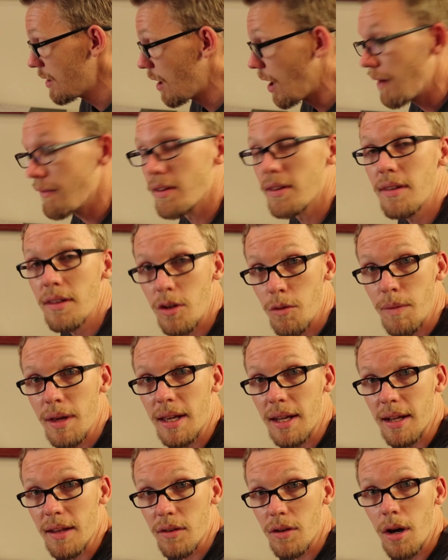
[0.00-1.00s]
Obviously you make
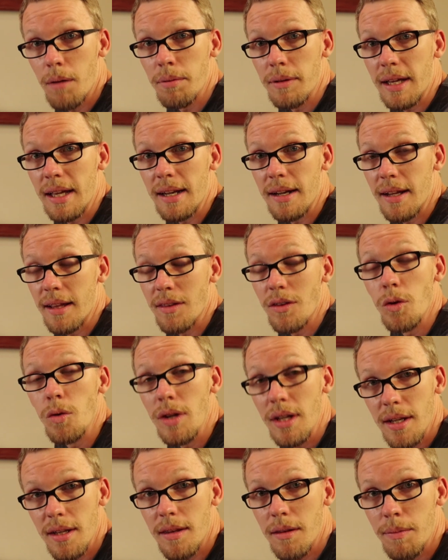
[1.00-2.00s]
it as complicated as you
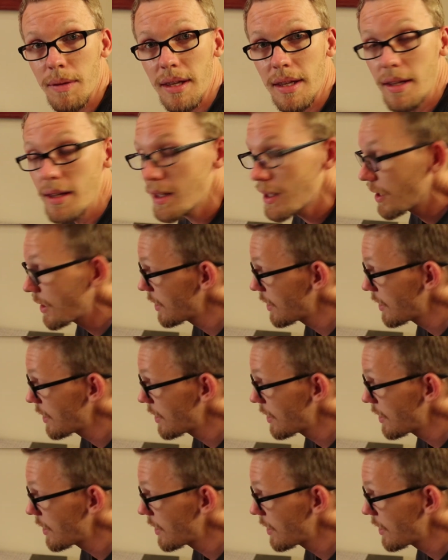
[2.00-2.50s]
need it to be.